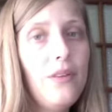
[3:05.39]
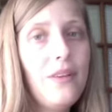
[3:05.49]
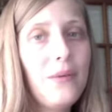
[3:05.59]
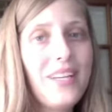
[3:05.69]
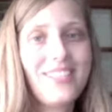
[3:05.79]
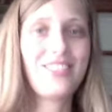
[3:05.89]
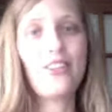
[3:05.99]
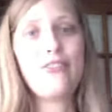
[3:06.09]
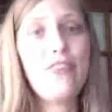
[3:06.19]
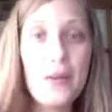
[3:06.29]
we get to
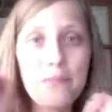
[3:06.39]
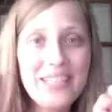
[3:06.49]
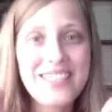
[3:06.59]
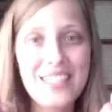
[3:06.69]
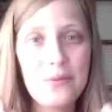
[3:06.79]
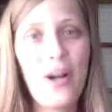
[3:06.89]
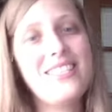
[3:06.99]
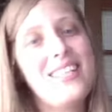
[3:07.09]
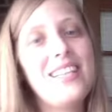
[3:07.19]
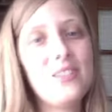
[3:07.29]
start the fun bustling
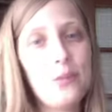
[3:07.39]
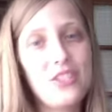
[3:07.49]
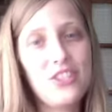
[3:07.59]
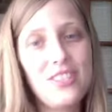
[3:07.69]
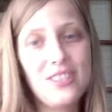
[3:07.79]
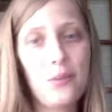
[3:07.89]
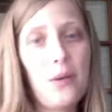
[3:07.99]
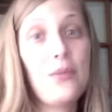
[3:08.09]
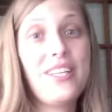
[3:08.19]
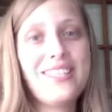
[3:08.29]
process, which is what
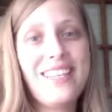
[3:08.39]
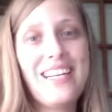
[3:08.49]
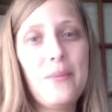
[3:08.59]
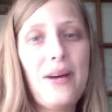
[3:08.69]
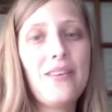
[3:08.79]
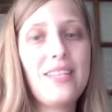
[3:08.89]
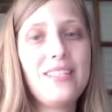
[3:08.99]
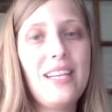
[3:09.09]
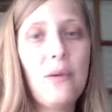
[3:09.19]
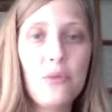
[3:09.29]
I'm really excited about, because
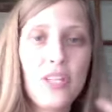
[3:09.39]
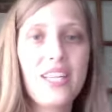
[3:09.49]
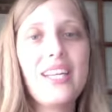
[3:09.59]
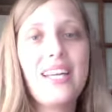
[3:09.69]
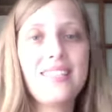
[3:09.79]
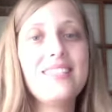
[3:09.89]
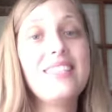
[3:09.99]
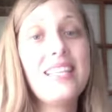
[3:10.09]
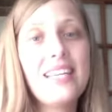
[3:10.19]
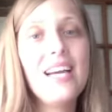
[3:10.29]
then I'm really going to get to
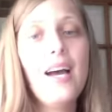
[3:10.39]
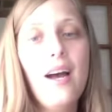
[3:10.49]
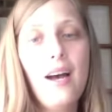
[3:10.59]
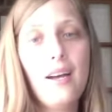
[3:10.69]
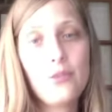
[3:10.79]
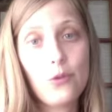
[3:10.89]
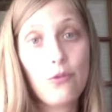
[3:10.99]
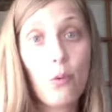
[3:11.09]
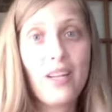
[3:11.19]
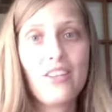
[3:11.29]
see sort of
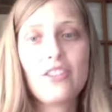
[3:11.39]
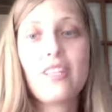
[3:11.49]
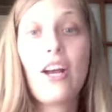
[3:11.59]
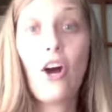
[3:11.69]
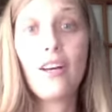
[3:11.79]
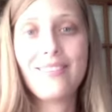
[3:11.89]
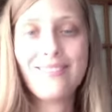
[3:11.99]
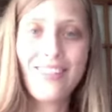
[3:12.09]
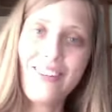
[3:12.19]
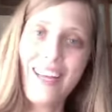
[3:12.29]
what it looks like on.
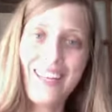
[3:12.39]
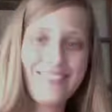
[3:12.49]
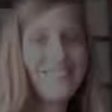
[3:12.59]
Okay.